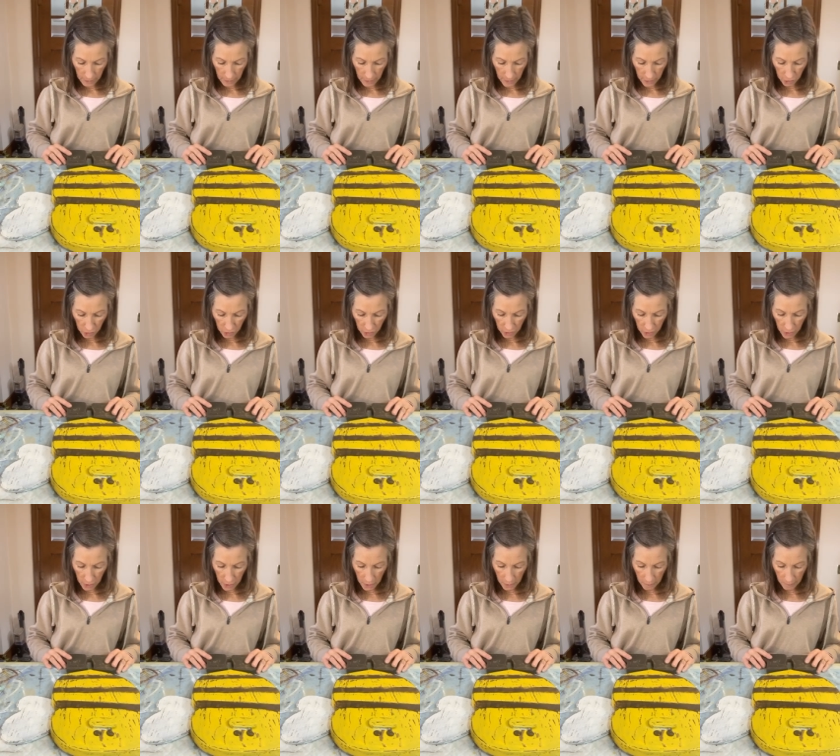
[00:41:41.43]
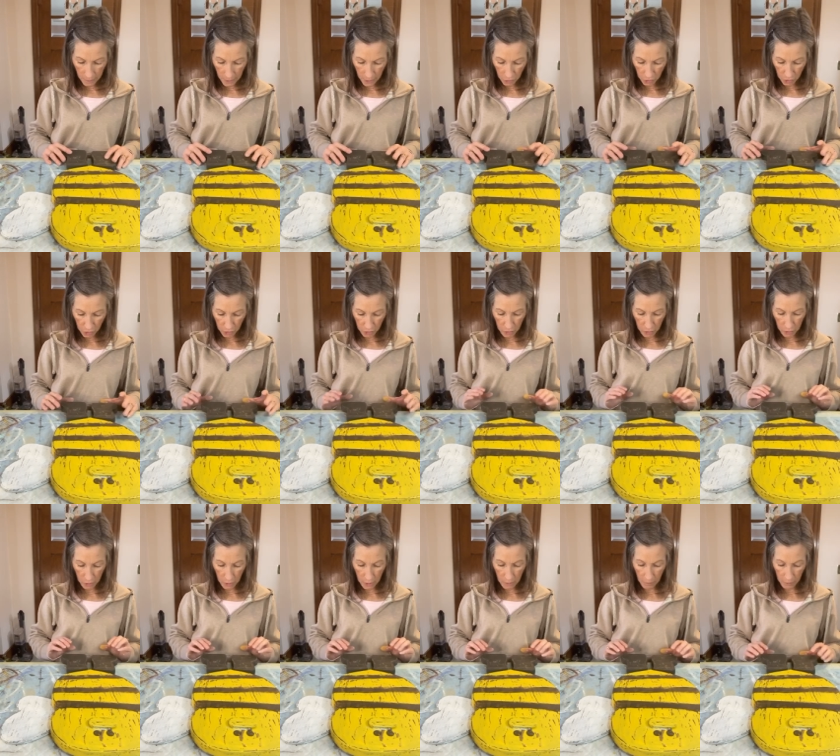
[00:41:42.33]
And I just kind of made
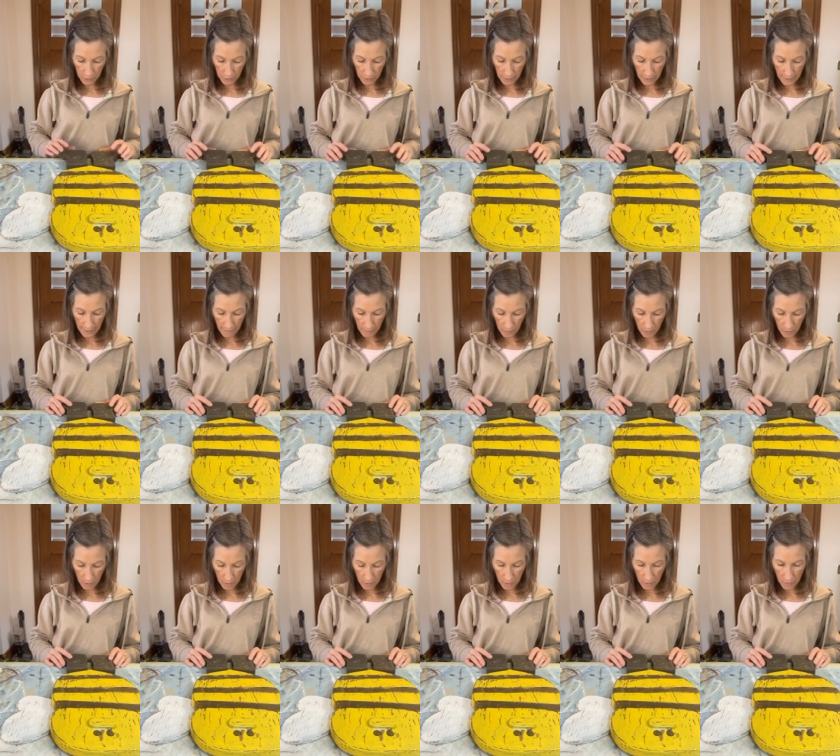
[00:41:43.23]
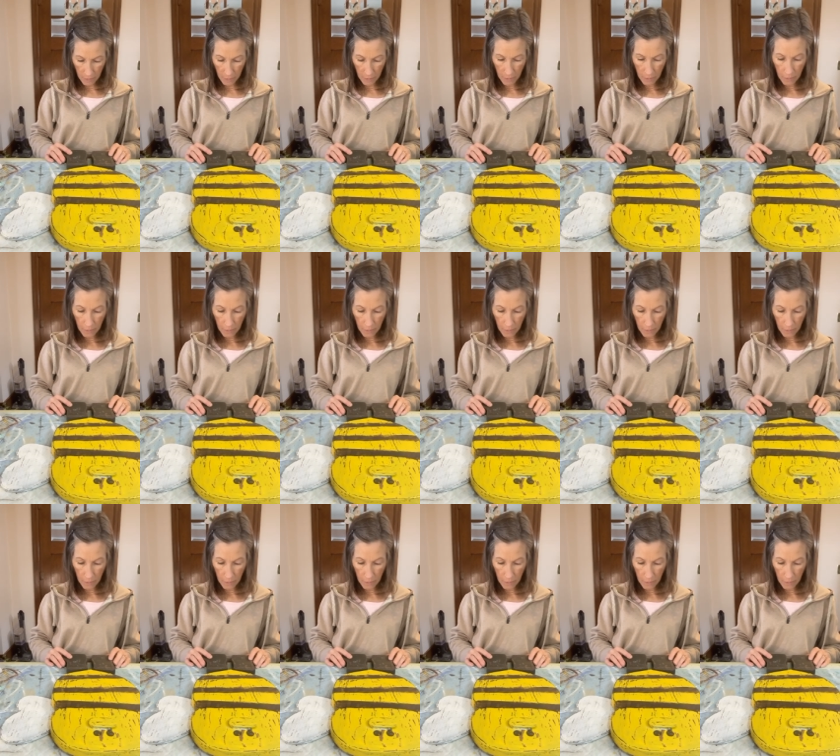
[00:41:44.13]
sure he was level